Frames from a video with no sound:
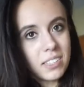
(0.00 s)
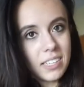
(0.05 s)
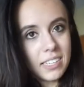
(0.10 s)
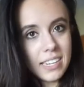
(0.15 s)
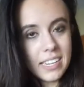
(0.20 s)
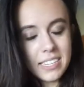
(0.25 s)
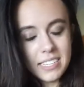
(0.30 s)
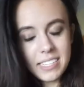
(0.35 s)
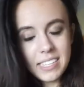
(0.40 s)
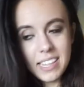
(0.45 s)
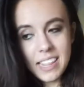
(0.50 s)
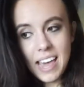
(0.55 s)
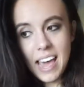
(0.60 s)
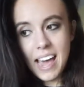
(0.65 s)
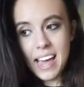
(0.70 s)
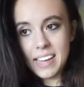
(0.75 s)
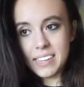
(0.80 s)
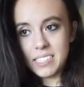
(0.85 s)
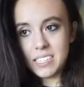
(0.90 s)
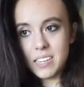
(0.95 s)
look into
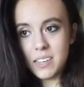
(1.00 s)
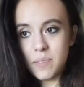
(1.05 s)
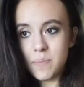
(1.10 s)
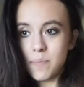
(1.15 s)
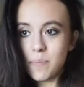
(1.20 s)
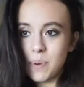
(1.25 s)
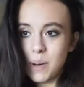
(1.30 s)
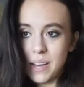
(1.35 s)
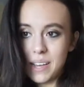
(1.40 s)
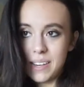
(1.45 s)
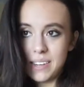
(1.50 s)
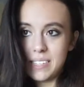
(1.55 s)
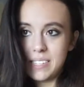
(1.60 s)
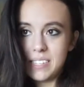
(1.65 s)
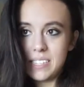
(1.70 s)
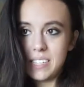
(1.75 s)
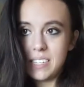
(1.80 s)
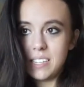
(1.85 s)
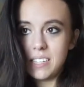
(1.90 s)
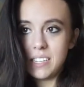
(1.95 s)
that,
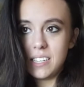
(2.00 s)
but